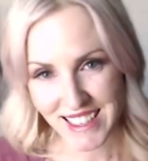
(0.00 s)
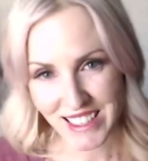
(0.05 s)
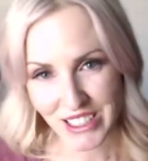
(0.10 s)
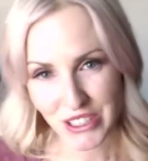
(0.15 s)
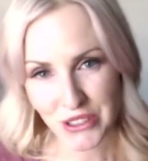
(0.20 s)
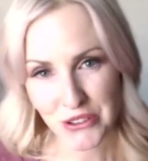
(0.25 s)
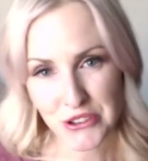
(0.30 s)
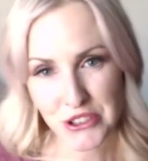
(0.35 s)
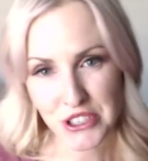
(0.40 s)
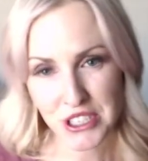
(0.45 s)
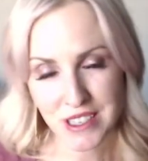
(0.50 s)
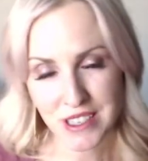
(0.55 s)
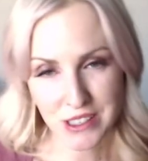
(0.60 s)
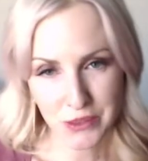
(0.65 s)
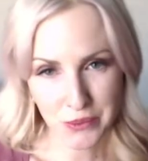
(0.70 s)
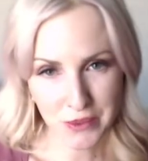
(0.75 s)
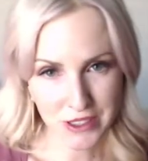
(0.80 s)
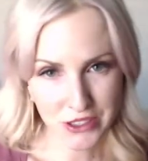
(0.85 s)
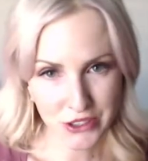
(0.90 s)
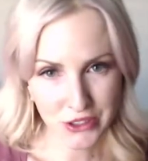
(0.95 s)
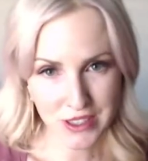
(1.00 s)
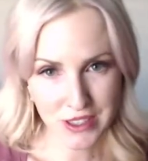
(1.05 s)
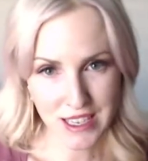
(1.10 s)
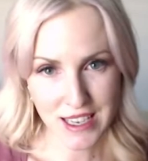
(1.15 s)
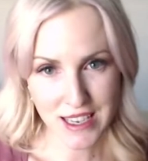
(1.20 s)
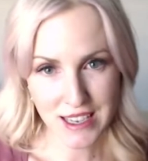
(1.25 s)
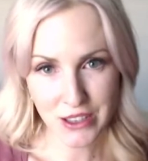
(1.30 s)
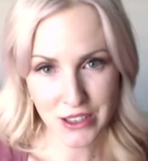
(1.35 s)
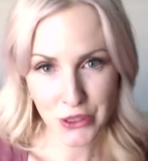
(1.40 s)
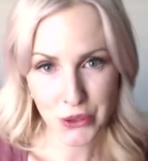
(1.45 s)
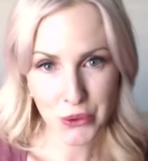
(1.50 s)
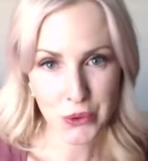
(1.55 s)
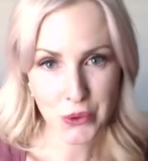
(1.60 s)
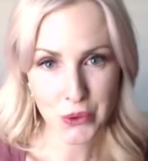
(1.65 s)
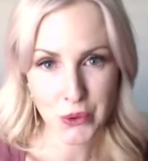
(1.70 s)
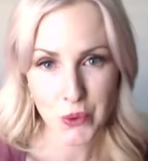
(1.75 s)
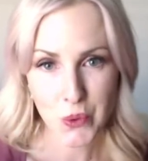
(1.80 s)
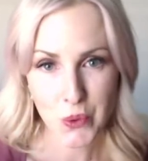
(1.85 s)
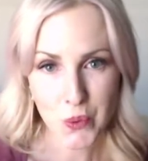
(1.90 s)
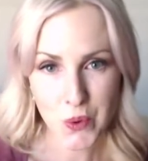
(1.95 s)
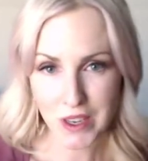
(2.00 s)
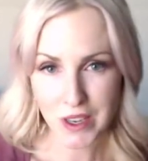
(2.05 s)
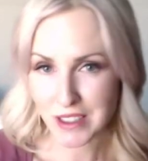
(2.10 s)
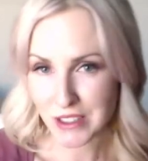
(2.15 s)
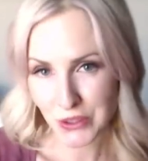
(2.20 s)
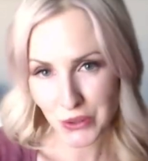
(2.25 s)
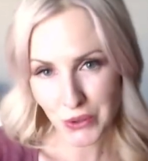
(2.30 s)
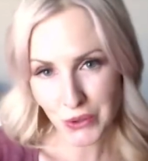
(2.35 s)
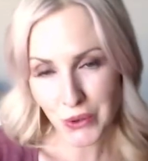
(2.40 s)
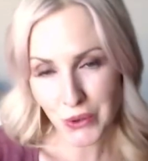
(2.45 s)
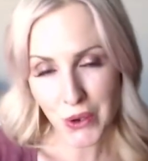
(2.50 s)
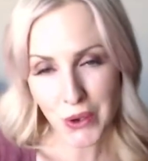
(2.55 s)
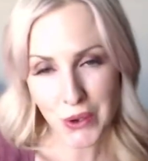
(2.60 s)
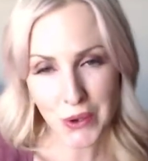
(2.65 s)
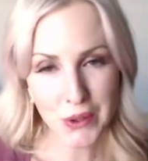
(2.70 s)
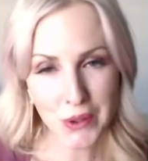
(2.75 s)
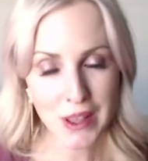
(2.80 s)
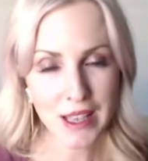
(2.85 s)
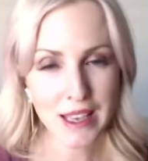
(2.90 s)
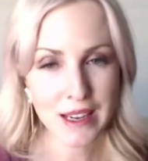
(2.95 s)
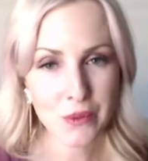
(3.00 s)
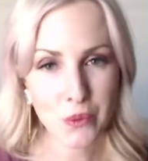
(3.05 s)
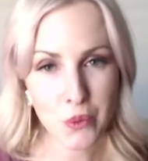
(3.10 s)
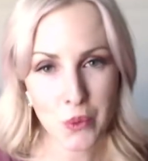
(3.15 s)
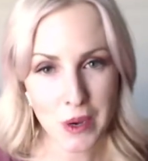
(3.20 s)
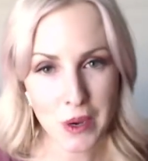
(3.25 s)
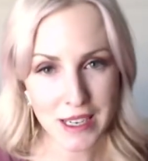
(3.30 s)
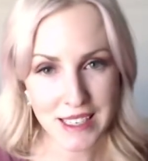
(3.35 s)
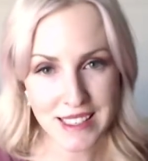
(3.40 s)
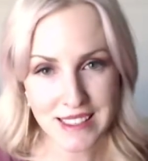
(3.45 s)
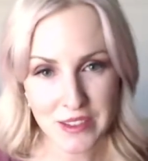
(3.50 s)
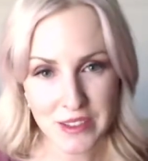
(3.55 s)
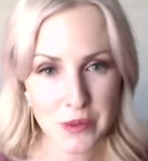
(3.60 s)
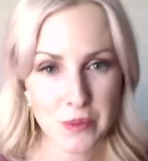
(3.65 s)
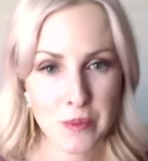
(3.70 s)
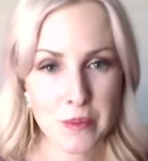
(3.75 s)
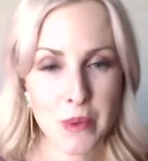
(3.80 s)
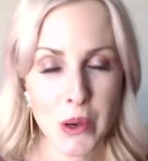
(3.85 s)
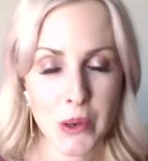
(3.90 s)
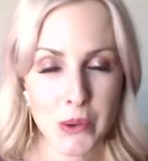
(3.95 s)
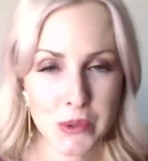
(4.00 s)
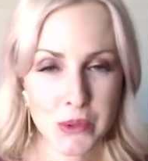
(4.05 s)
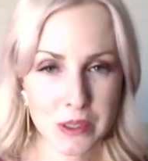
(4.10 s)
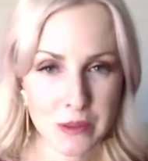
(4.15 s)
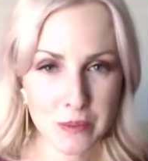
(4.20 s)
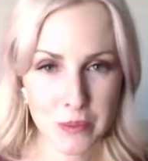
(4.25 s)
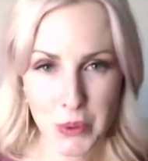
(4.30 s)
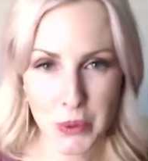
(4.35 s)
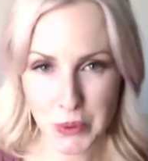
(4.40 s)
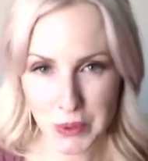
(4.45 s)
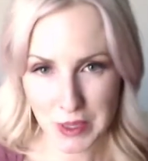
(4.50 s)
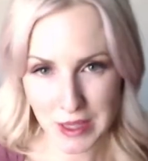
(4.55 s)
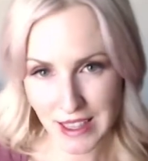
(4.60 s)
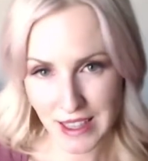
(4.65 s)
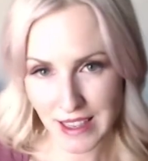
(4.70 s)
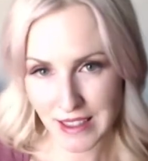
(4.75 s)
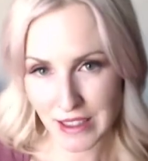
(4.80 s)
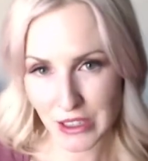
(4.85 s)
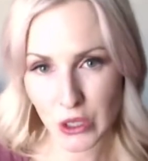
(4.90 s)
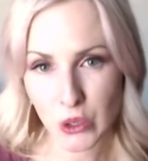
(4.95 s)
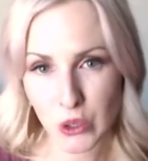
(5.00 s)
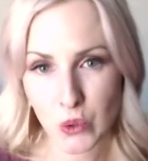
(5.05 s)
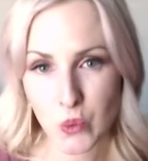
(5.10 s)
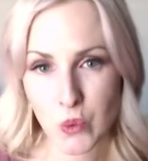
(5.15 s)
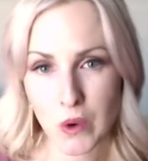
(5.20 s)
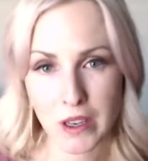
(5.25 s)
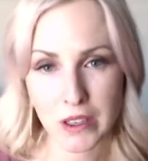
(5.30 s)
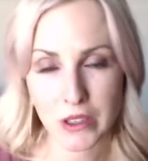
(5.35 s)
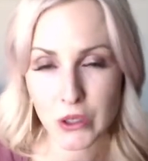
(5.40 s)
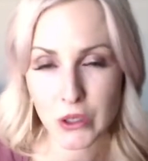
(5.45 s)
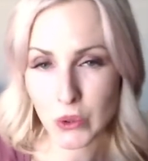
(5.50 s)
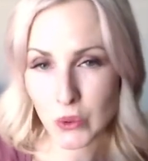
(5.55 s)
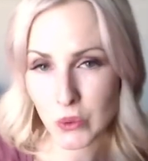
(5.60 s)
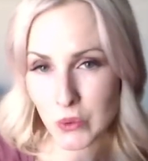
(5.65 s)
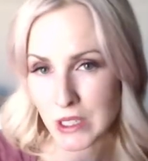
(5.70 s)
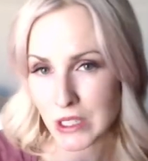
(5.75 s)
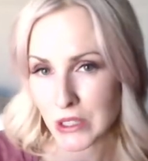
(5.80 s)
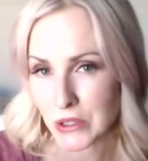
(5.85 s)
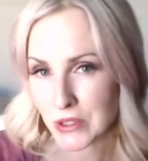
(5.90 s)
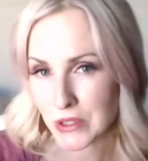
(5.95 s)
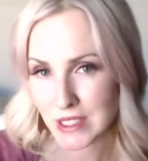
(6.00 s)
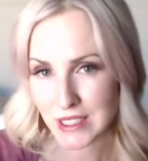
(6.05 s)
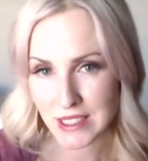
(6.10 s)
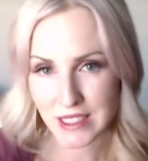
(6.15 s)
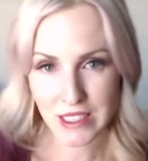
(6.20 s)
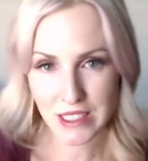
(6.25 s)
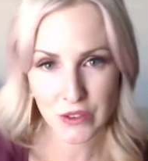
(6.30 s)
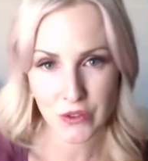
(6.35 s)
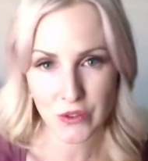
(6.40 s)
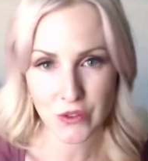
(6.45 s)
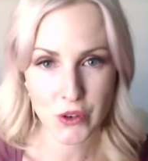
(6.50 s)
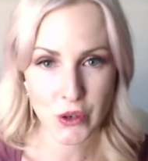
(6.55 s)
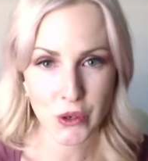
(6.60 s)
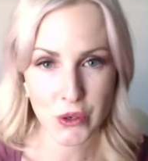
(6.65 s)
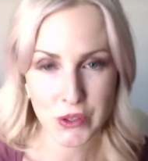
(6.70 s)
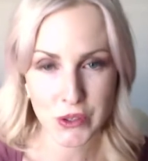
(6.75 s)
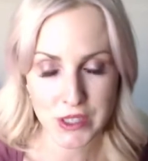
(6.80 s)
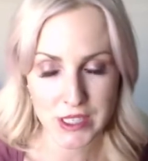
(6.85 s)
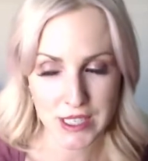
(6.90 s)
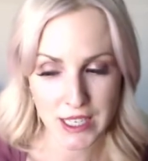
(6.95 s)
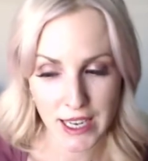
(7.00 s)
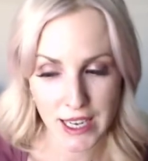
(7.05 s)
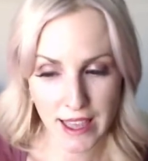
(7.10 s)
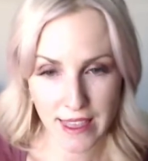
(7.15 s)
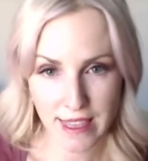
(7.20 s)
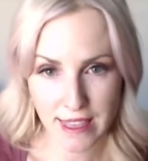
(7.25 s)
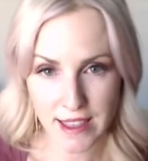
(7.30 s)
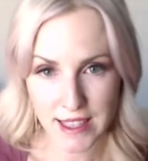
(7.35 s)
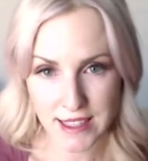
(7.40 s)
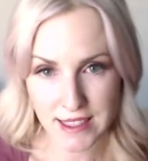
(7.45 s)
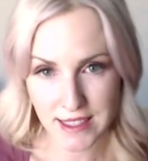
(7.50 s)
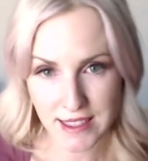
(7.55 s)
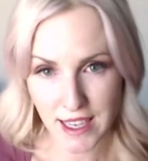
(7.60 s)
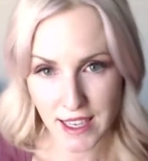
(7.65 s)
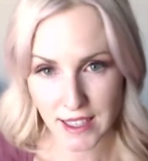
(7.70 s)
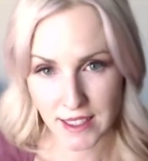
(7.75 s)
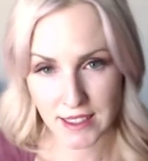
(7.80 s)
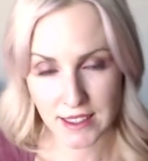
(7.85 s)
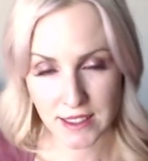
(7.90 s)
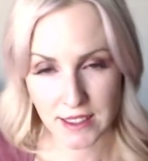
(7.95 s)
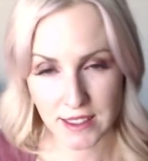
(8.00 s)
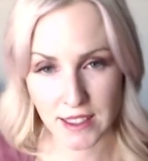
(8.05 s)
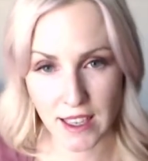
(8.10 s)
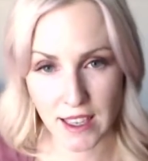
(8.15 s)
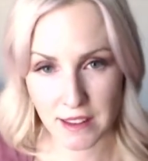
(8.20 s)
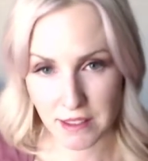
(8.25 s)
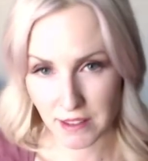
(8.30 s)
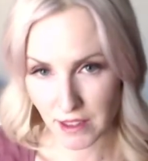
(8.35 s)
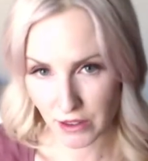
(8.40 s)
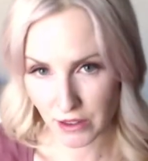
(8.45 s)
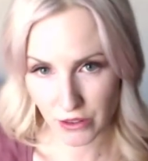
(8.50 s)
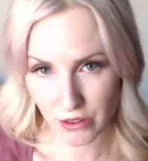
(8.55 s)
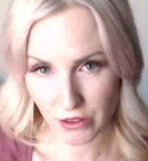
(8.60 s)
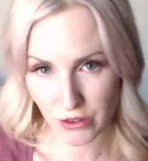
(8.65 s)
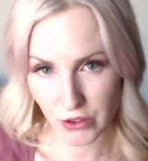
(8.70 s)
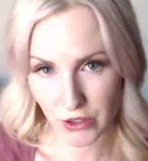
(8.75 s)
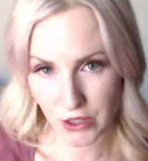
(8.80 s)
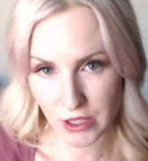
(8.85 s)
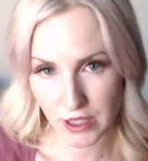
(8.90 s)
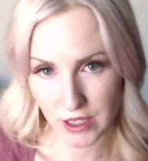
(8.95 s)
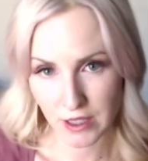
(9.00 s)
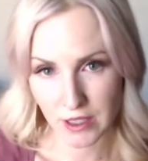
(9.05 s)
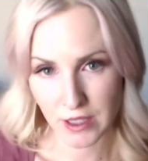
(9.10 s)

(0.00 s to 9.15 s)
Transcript: You just want to think through what is your goal and what is the most important thing that you want your reader to see first and then second and then third.